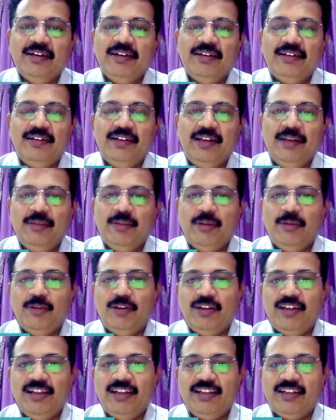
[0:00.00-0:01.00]
dreamed
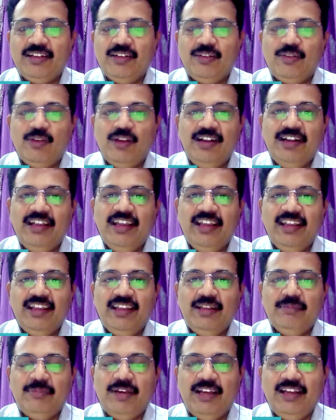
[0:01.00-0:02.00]
about like one day
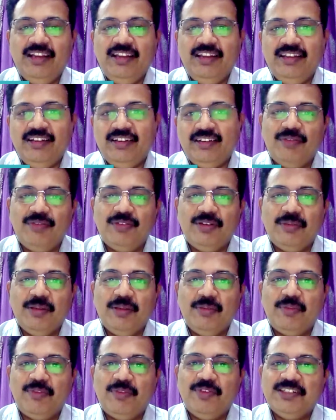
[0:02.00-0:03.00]
in my
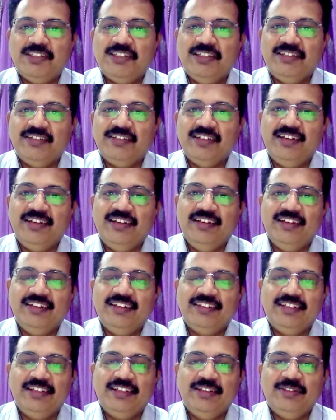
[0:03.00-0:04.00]
professional
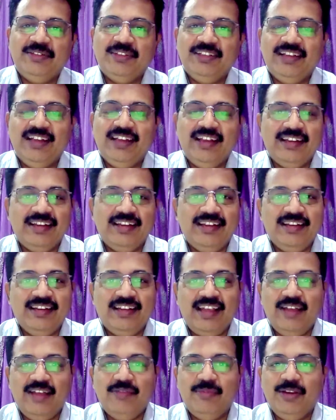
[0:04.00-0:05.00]
careers and everything, I can
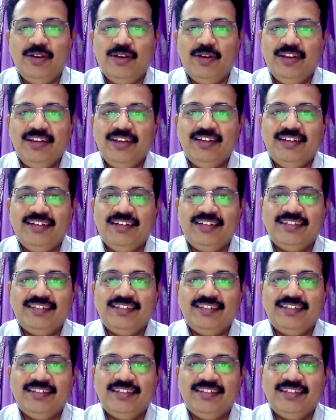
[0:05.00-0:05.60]
have my Audi car.